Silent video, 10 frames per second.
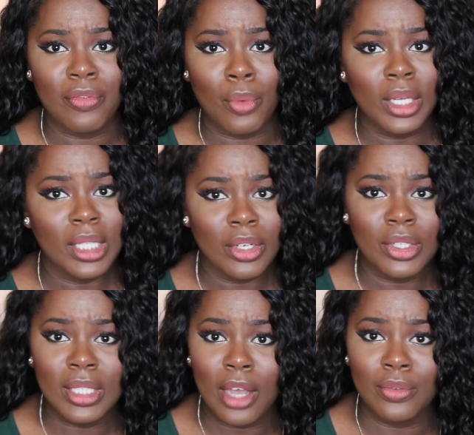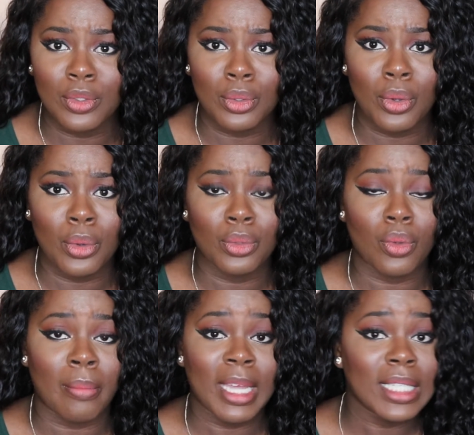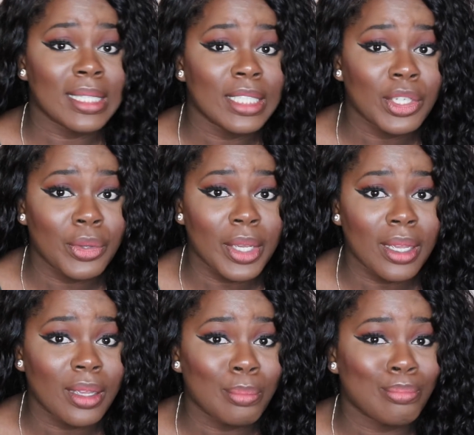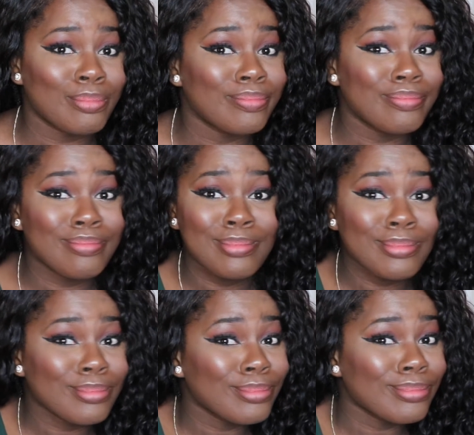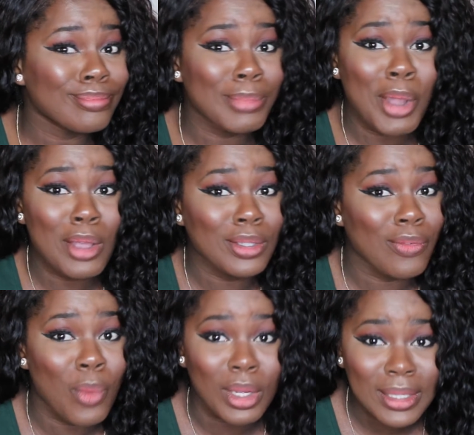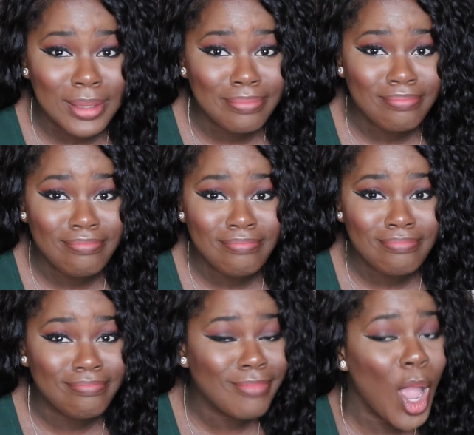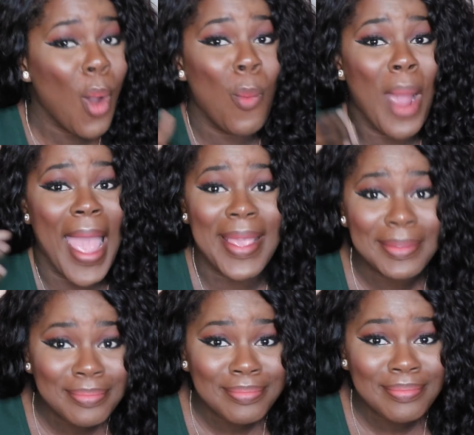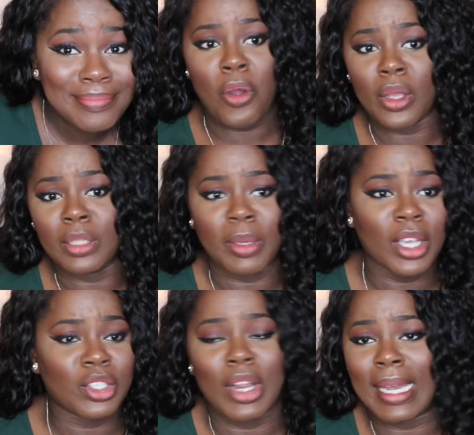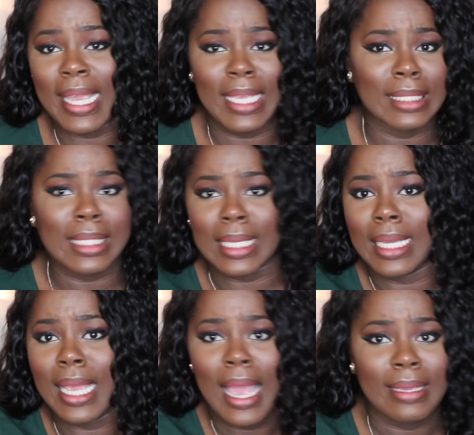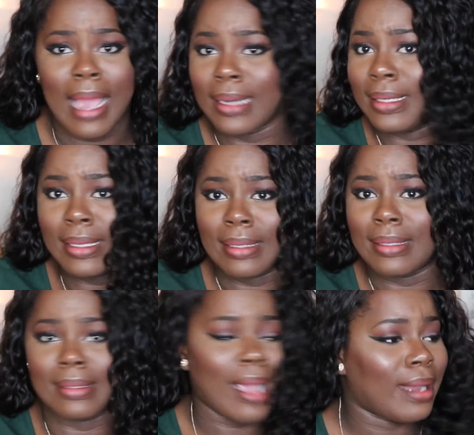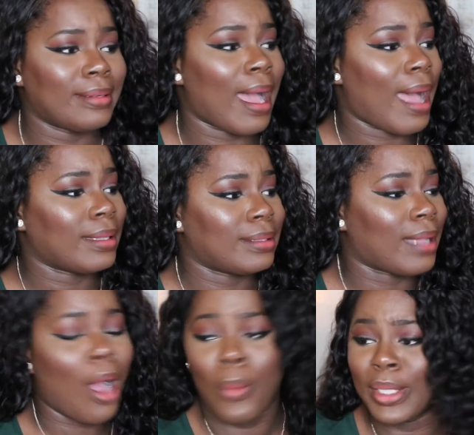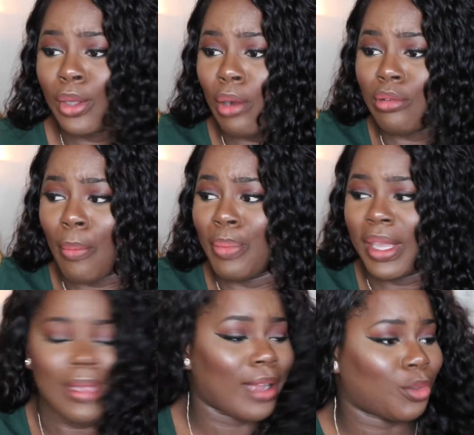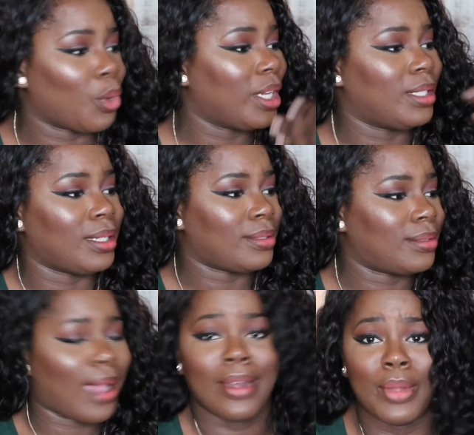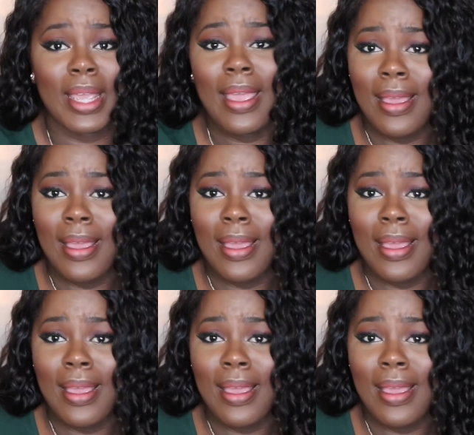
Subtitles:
Forcing yourself to go through a medicine degree, because of what? Why? Oh, it's because you're lazy, you're this, you're that, you're always clubbing, you're doing this, you're doing...